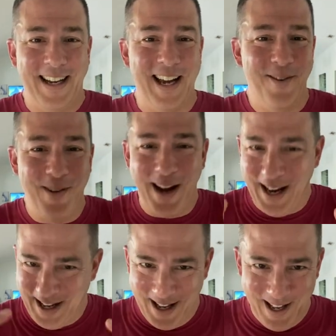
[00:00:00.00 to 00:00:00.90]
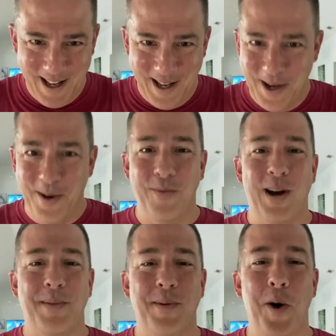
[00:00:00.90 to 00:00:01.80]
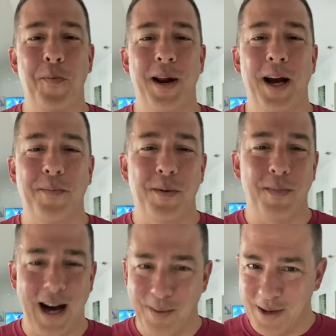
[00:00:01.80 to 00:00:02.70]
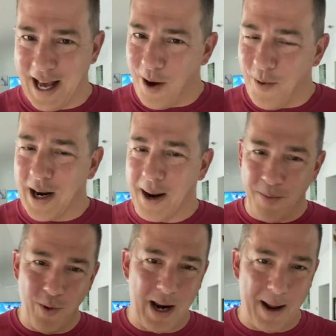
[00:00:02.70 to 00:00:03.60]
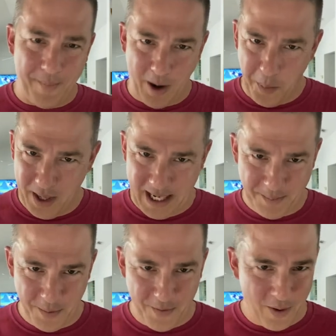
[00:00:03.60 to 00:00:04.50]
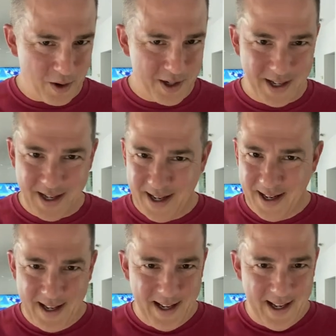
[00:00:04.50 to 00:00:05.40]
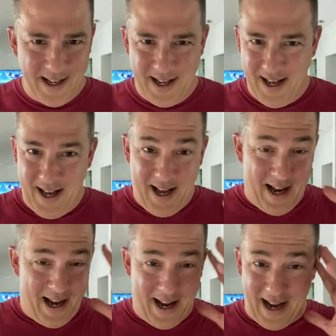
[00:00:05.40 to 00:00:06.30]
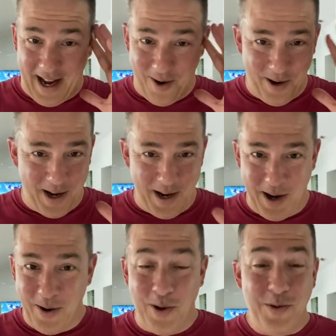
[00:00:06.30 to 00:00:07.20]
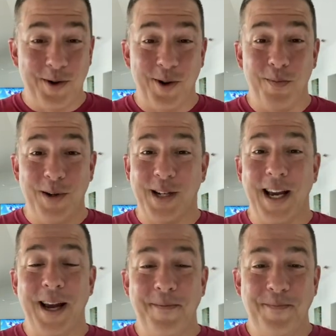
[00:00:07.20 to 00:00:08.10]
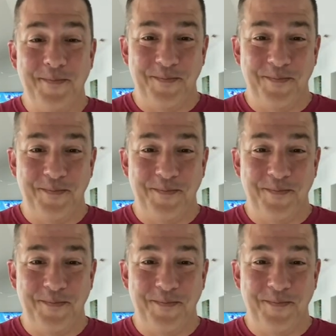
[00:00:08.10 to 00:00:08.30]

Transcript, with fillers: can't wait when I'm opening up the Bible now, when I'm when I'm opening up a verse, I already know who's going to be singing.